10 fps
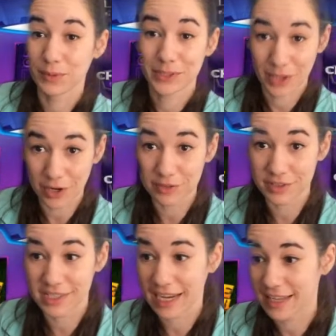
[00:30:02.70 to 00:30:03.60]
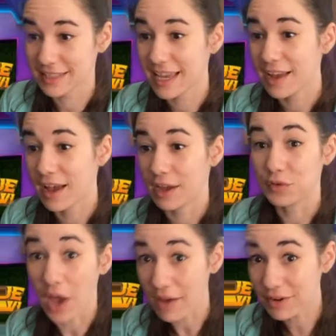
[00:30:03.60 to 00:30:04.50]
carnival stands. If you
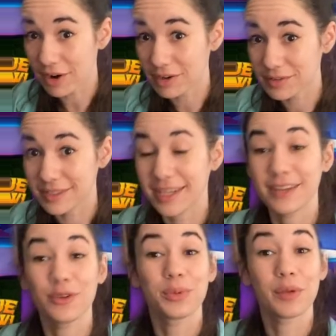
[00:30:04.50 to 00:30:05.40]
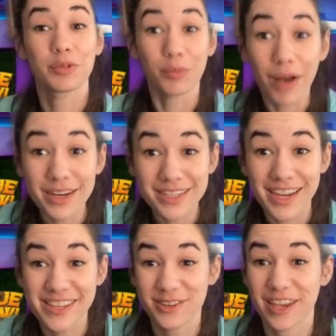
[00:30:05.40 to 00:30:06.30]
have a carnival stand, you'll be able to
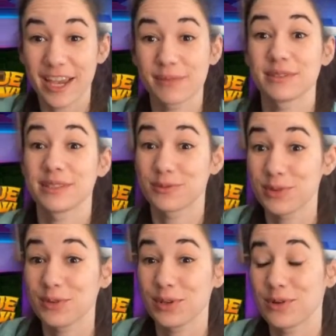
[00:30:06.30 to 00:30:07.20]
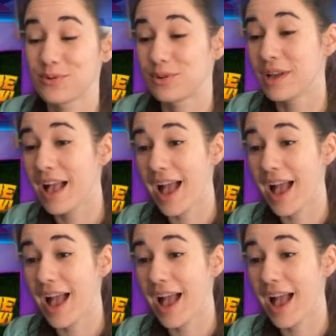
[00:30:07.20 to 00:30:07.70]
monetize your games. It's really, really cool.